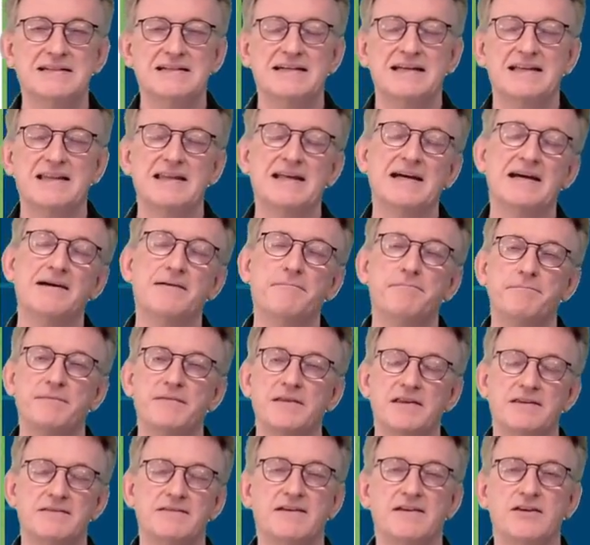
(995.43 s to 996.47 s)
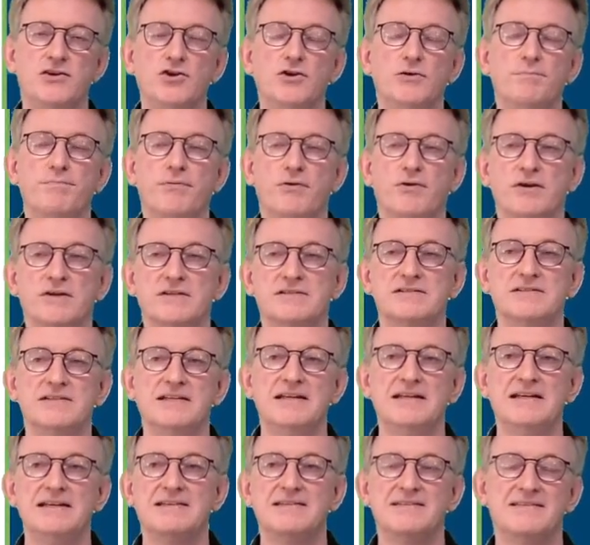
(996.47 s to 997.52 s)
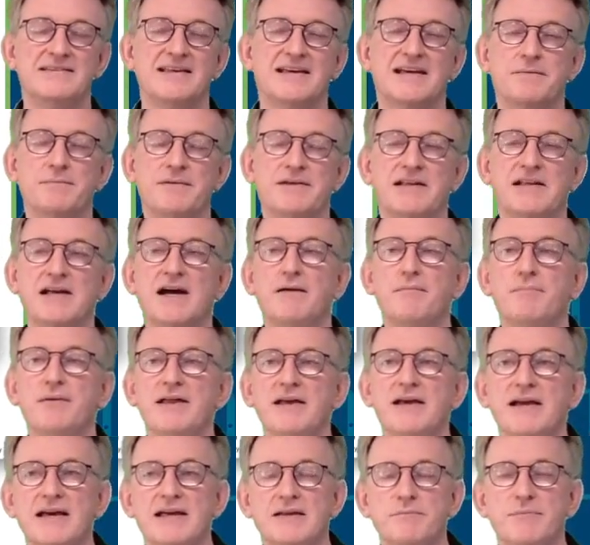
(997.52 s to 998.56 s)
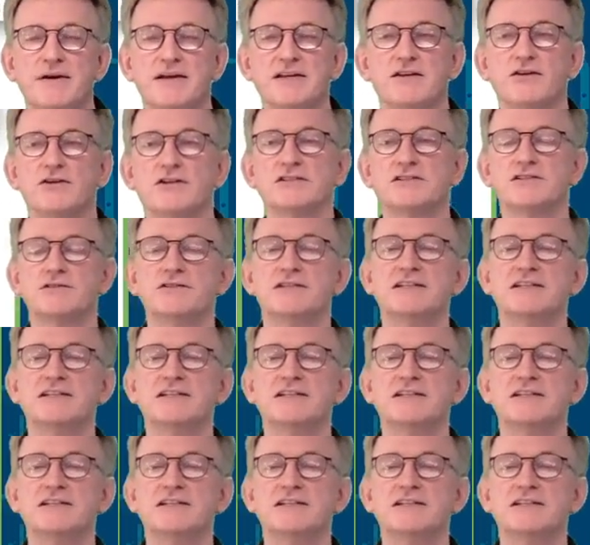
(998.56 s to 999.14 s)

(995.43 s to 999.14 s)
the secure proxy, the segment coupling, but also the